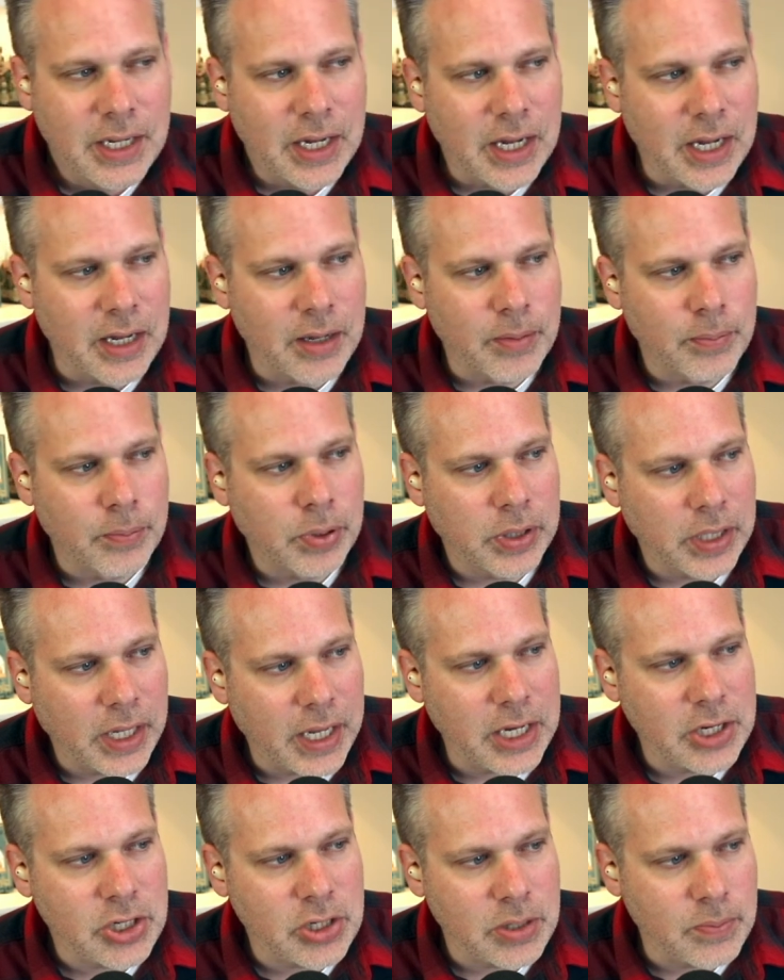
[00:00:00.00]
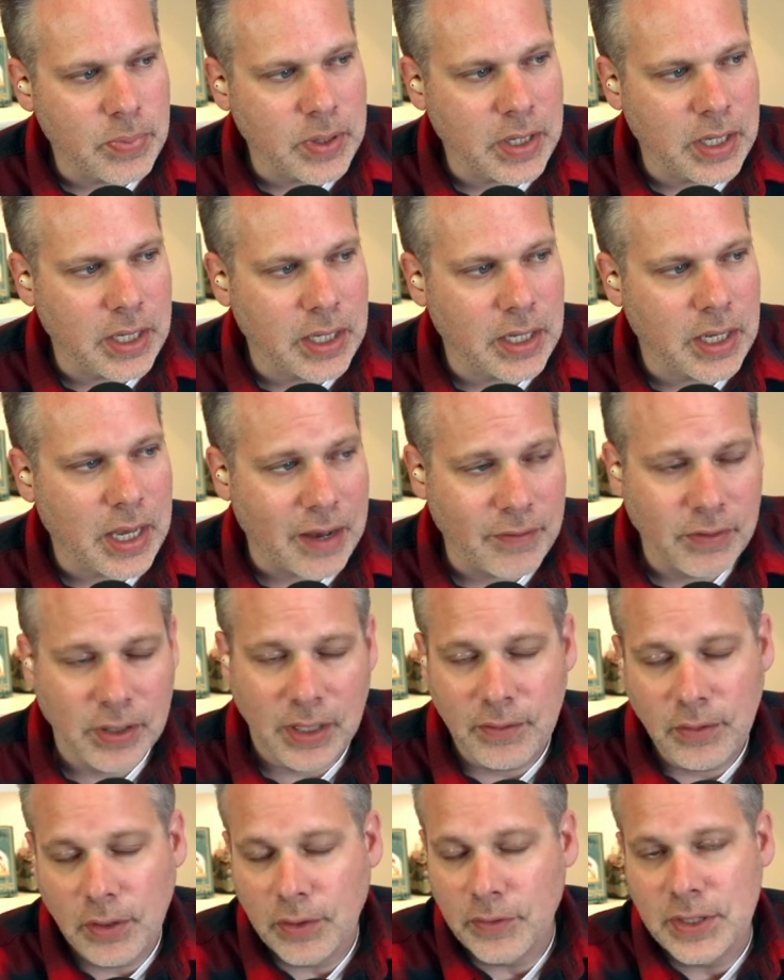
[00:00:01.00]
Um, play should be have a
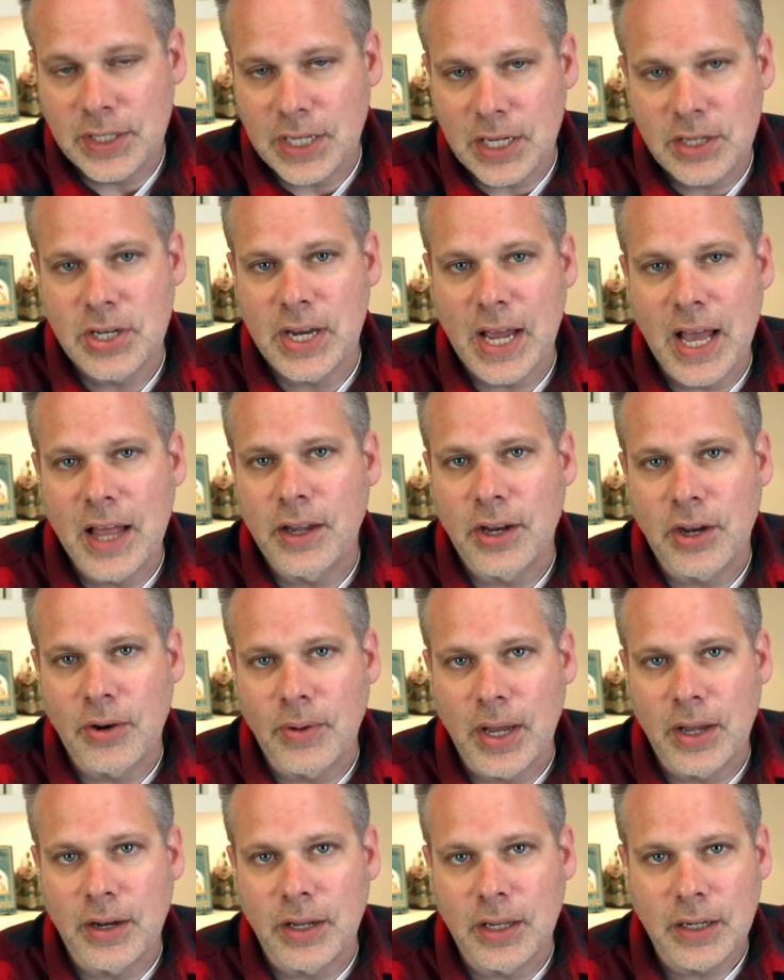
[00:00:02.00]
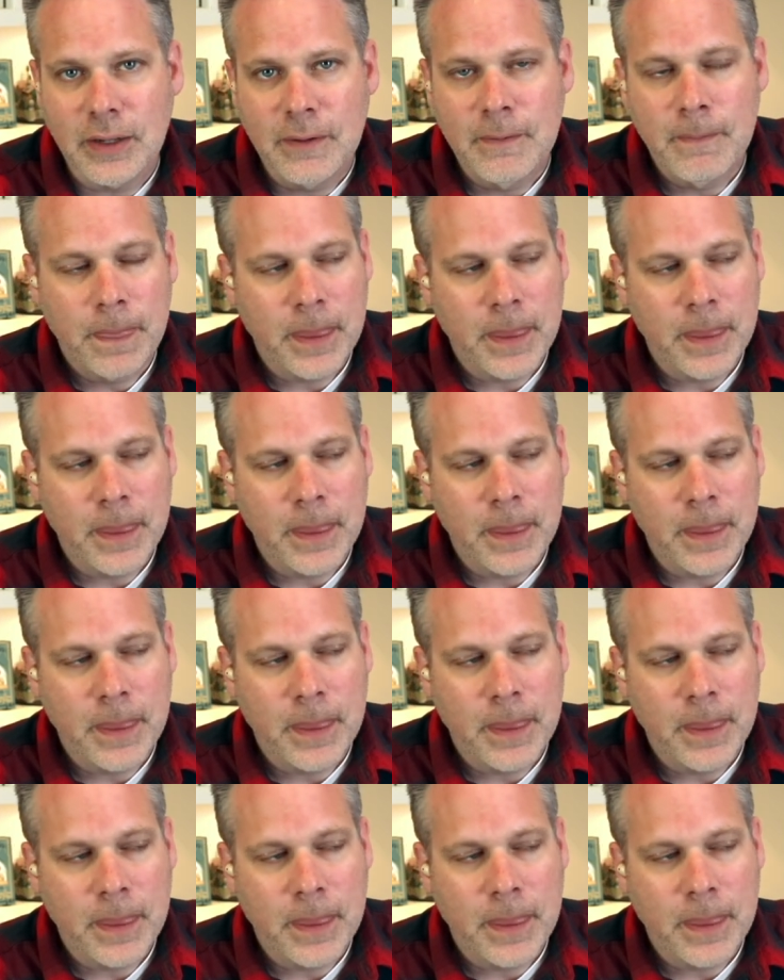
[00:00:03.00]
level of intentionality around it.